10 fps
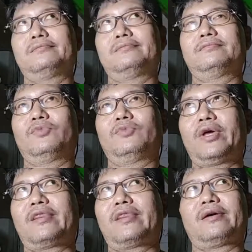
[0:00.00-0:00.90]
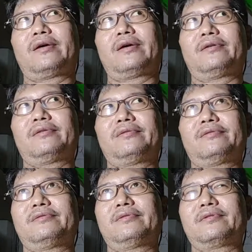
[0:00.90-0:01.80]
with
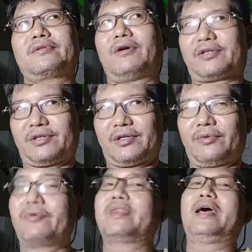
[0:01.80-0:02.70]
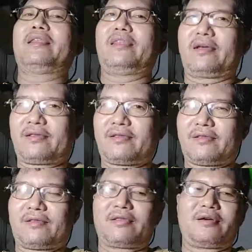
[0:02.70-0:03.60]
caution, with
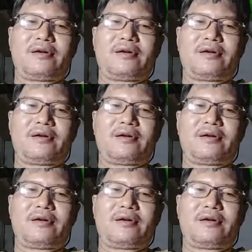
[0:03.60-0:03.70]
ethics. All